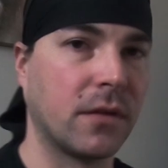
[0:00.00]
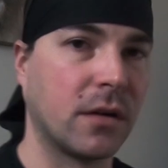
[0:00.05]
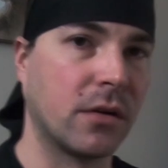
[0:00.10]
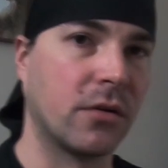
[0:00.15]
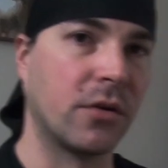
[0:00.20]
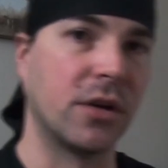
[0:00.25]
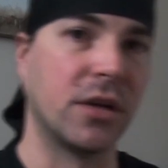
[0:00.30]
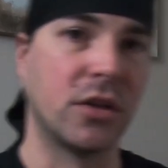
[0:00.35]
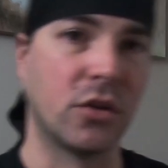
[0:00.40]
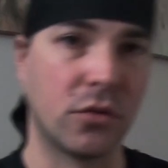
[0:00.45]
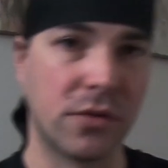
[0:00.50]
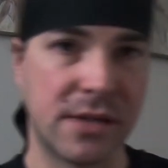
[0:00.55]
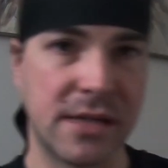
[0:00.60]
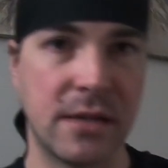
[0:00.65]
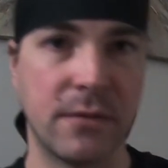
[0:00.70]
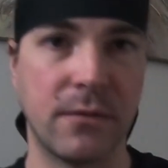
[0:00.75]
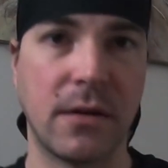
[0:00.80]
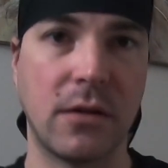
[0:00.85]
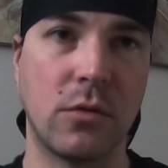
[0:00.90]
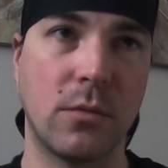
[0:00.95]
a really noisy
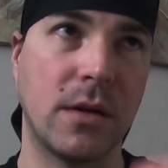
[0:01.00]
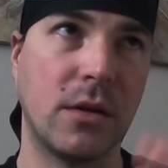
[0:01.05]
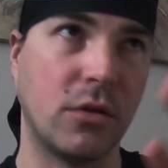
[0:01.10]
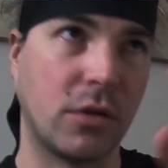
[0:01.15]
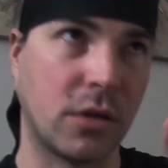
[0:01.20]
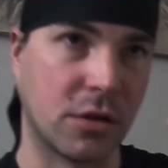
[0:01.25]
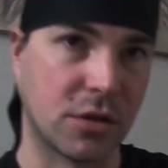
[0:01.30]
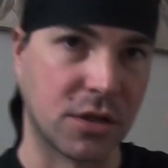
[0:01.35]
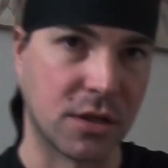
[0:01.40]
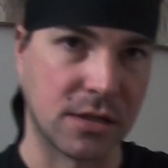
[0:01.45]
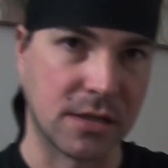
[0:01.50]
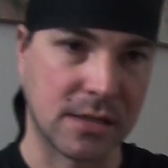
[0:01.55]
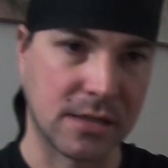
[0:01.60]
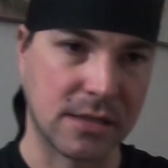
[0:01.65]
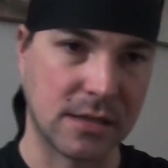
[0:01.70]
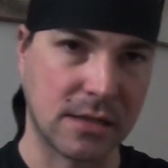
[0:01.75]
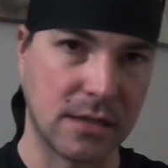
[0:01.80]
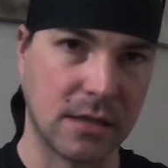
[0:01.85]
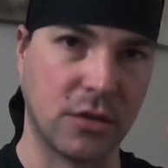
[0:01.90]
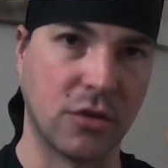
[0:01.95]
environment, you can
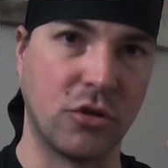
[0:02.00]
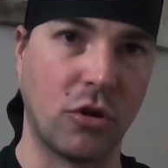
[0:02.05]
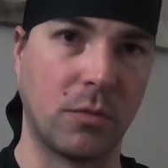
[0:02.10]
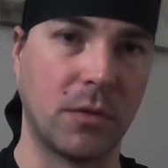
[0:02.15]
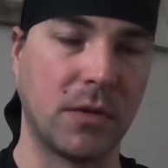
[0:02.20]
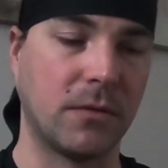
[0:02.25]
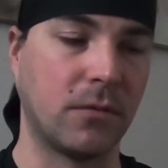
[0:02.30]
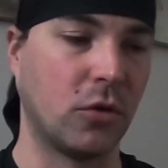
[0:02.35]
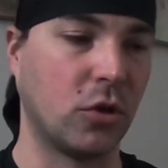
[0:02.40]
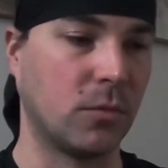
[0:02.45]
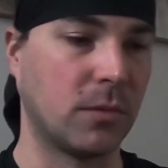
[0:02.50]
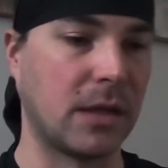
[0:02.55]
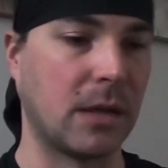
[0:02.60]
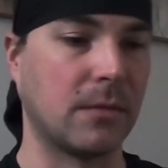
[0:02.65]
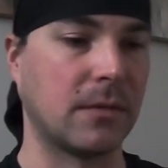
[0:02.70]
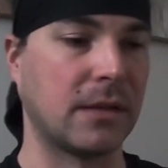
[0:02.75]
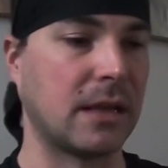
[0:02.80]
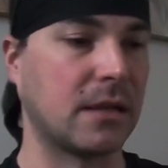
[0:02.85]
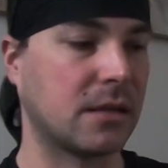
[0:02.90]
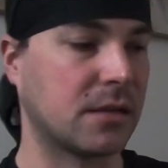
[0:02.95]
just drop the volume
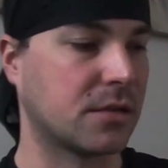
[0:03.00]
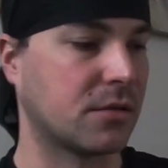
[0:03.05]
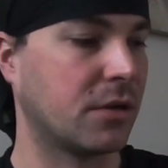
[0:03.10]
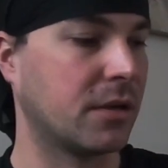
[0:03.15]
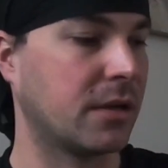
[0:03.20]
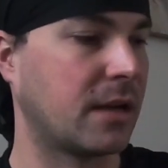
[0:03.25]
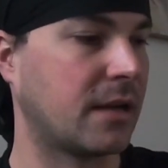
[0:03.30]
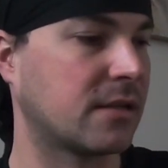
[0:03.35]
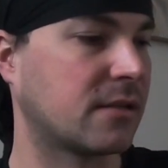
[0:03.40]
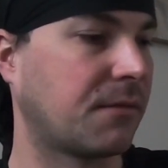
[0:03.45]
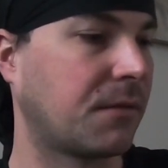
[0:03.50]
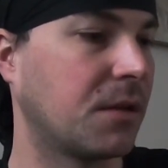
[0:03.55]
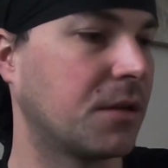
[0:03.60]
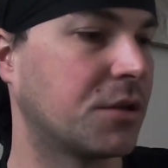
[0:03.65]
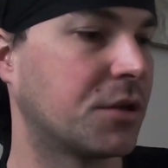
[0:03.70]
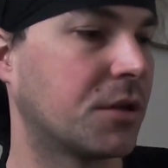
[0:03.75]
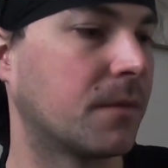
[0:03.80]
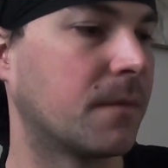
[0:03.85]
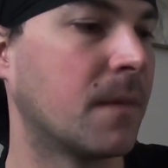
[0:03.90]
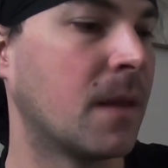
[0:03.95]
down. That is a really nice
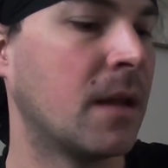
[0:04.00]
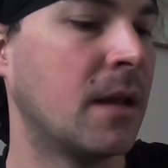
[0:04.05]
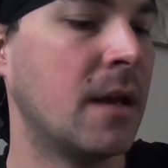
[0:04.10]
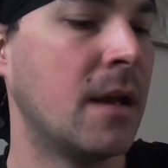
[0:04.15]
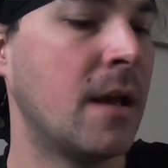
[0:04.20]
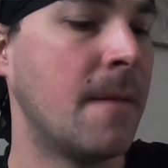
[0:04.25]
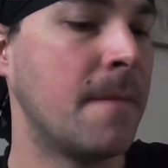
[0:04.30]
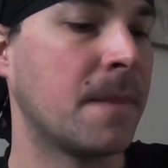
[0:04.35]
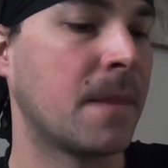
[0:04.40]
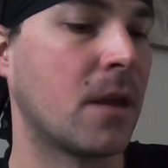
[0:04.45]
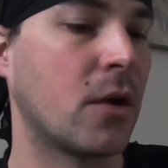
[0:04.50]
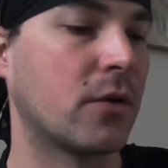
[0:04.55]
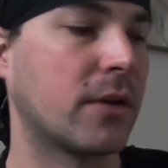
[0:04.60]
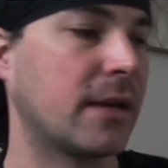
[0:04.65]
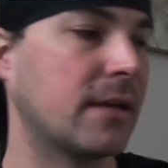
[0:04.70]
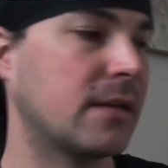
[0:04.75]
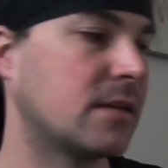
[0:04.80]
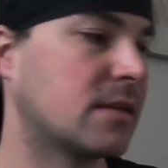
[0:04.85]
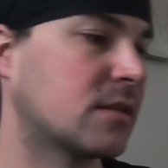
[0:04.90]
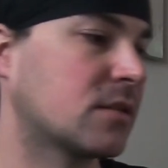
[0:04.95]
feature.
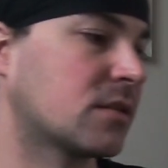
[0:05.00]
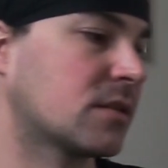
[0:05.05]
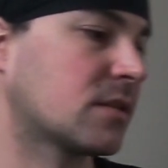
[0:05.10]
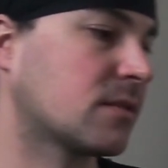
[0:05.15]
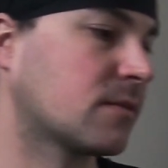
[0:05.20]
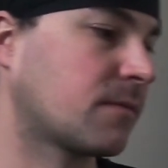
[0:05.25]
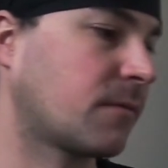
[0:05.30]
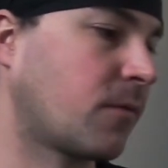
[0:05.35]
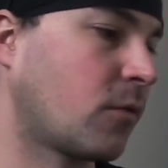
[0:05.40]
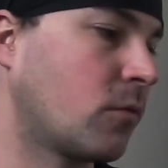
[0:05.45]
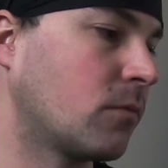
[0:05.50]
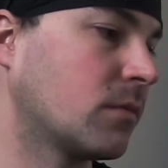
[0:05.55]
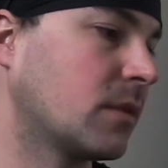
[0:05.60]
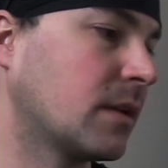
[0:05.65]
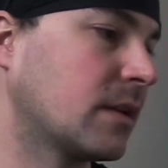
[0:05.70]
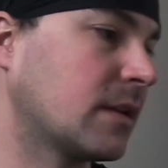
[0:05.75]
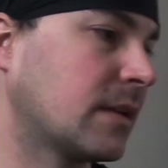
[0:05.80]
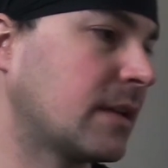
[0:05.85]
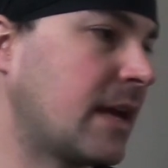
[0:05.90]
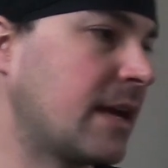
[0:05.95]
Okay,
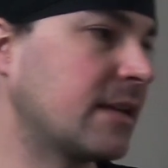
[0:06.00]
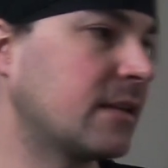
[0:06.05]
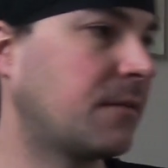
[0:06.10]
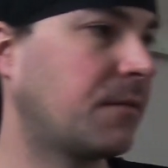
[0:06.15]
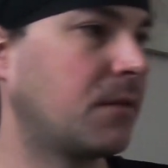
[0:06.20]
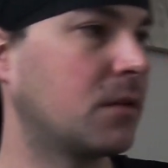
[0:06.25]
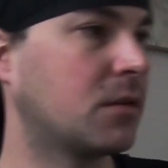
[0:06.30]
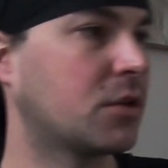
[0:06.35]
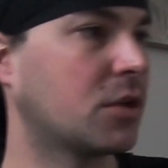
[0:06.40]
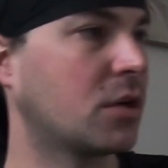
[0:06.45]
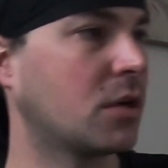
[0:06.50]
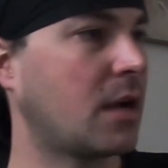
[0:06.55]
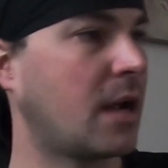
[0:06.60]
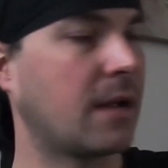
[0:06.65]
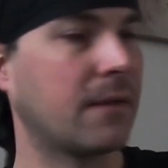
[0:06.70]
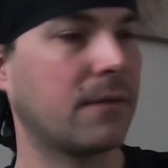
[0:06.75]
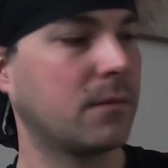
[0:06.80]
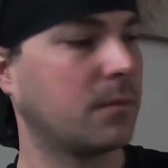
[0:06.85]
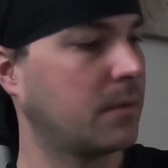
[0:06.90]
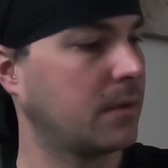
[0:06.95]
from nice feature,
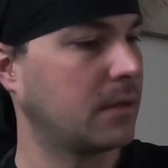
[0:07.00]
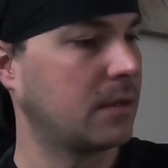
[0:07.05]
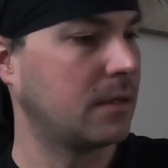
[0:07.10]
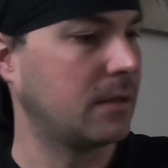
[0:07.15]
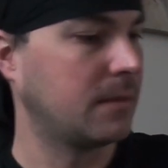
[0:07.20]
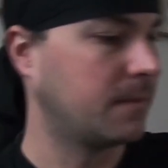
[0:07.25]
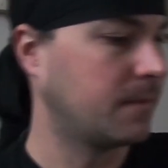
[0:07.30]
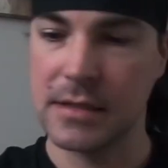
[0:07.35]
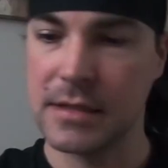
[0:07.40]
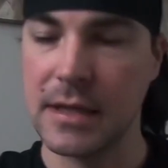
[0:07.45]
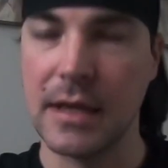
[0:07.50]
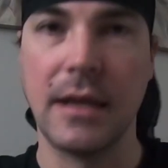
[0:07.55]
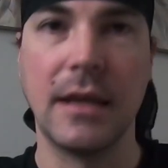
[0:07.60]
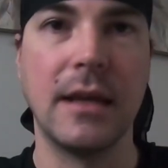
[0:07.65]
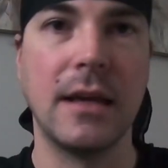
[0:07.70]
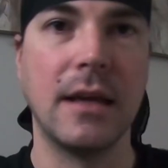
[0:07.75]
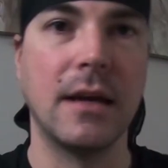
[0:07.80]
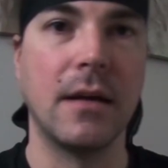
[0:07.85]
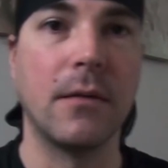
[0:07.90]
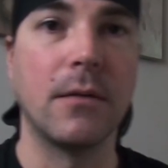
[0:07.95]
I will be
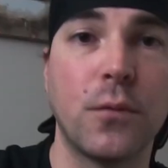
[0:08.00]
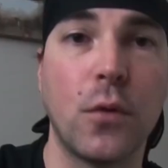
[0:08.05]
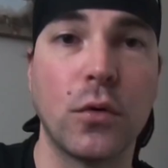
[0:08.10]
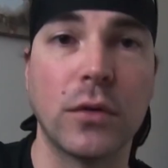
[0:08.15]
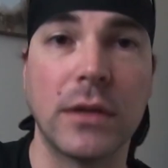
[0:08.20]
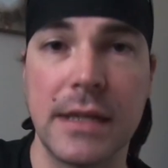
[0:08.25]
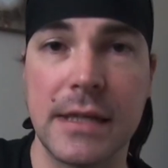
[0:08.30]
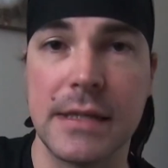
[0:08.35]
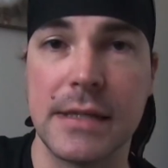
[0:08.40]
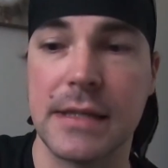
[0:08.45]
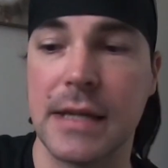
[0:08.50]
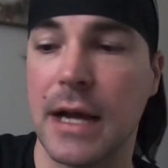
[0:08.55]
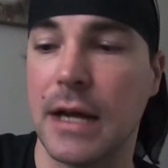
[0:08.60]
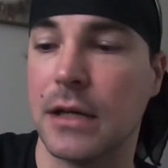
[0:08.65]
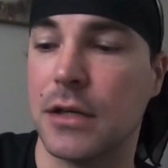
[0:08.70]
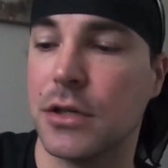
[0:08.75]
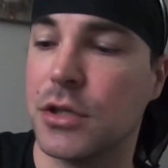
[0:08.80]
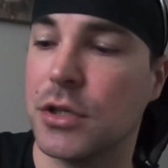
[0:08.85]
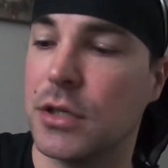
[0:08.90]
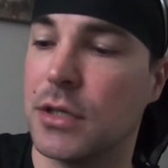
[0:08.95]
saying what is
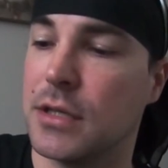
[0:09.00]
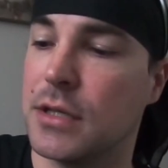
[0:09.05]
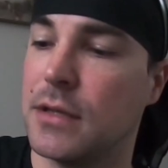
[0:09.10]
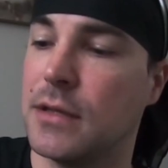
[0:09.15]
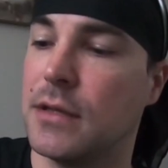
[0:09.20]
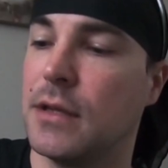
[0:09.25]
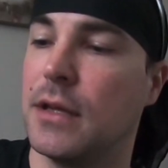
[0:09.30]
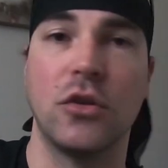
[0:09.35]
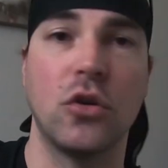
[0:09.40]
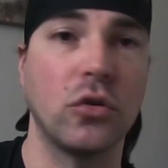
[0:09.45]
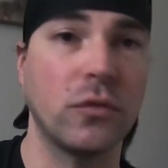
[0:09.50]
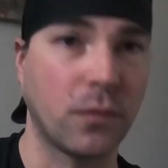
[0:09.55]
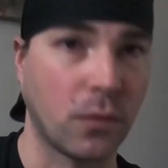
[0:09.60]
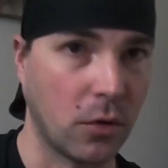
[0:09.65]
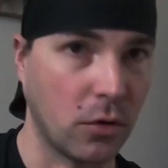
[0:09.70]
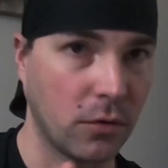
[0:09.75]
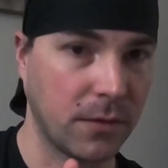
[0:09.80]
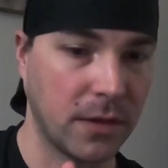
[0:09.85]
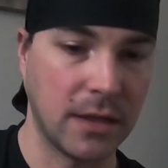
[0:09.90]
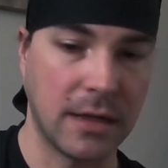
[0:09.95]
actually not
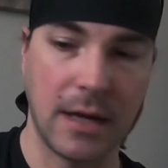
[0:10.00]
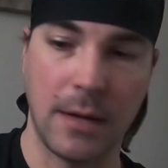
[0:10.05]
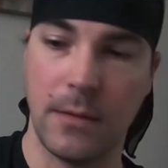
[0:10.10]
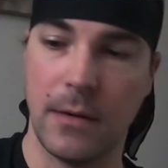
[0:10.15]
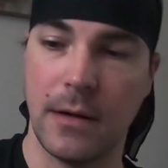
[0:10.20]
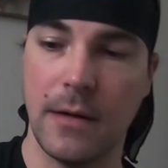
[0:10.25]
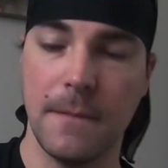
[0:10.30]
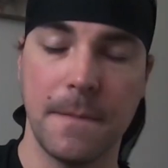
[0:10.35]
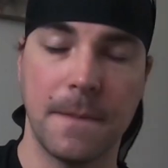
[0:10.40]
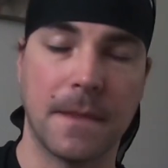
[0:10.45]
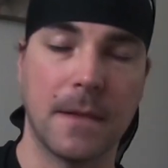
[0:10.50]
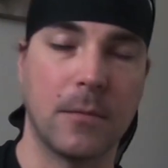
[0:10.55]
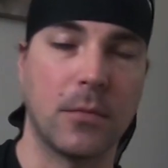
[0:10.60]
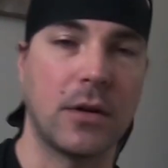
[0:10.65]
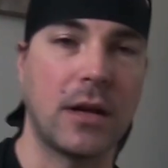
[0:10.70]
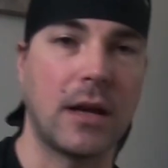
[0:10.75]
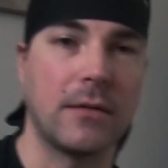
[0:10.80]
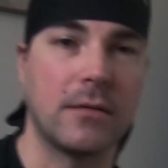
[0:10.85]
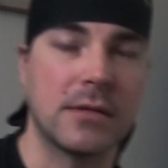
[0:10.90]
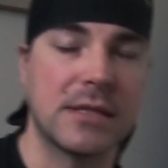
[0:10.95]
wrong with the camera,
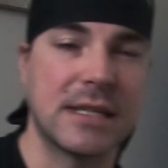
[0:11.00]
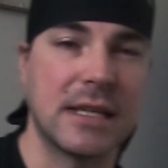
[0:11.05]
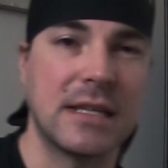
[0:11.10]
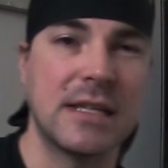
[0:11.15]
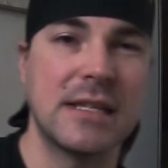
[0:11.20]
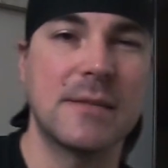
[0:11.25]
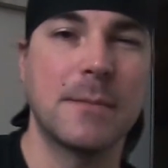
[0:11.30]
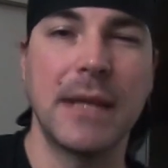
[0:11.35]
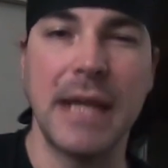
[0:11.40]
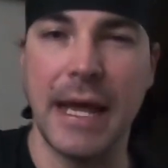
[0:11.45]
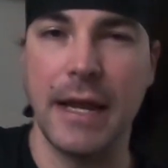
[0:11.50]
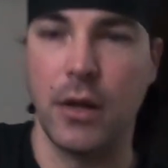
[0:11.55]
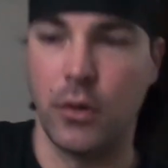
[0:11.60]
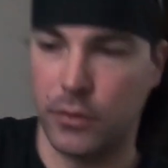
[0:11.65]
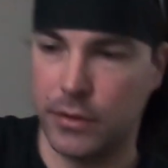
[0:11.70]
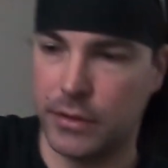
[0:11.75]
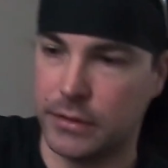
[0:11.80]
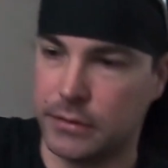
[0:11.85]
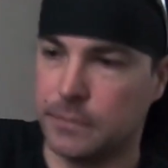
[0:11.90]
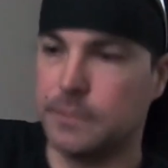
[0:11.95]
but I will say it's a bit
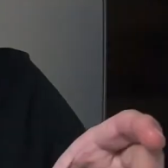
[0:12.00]
annoying.